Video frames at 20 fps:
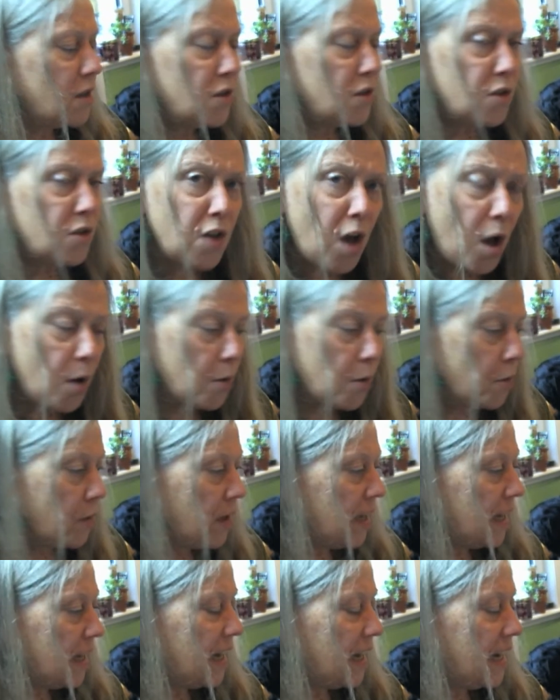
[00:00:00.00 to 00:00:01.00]
as though
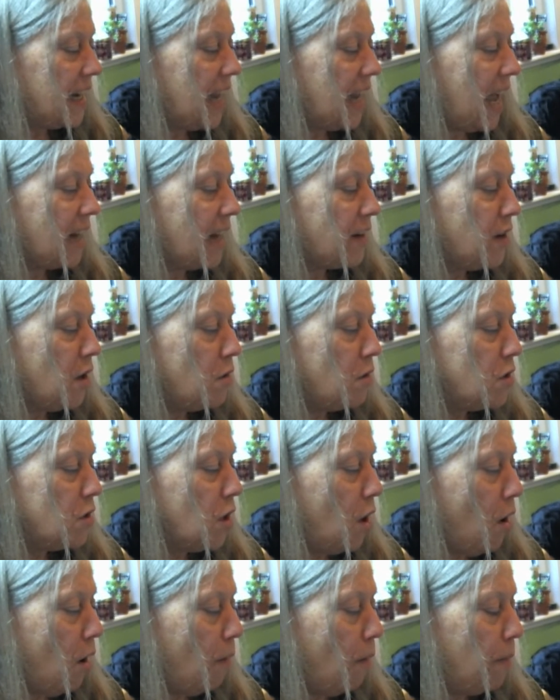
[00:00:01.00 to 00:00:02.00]
it had no
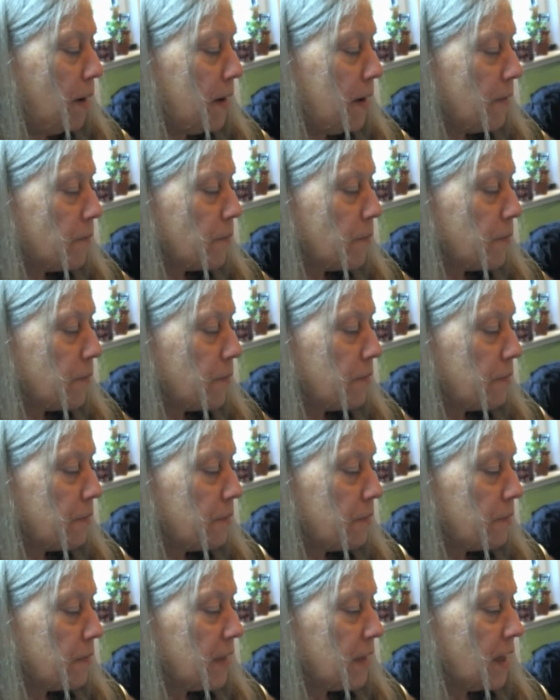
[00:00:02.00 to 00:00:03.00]
top.
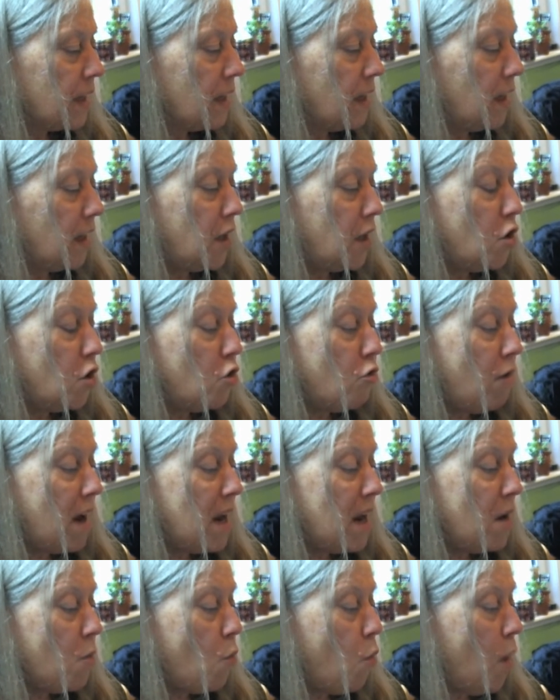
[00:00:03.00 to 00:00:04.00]
And a
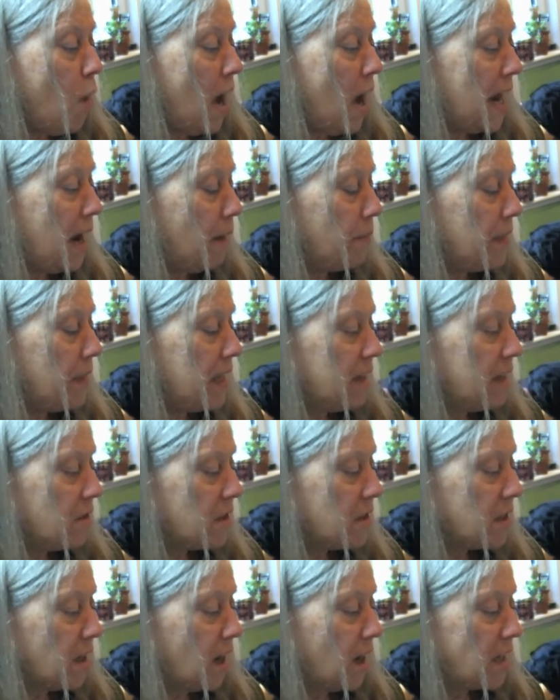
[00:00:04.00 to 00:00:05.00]
great way up the
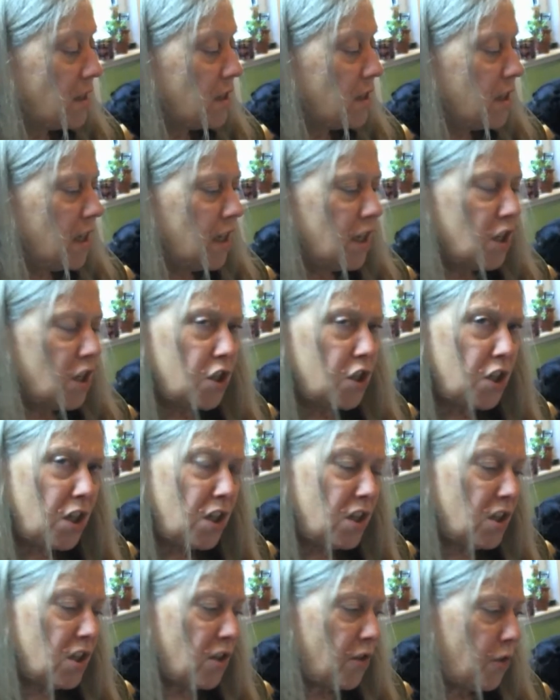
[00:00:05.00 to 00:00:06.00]
hillside, she
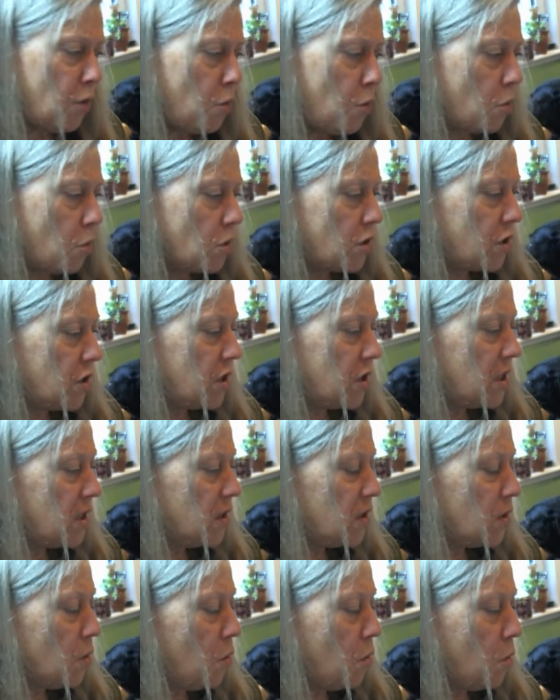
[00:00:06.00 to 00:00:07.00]
thought she
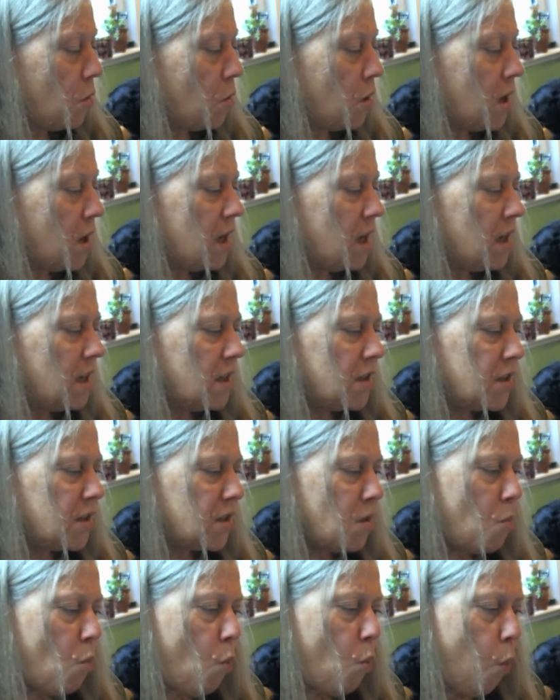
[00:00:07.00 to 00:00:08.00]
saw some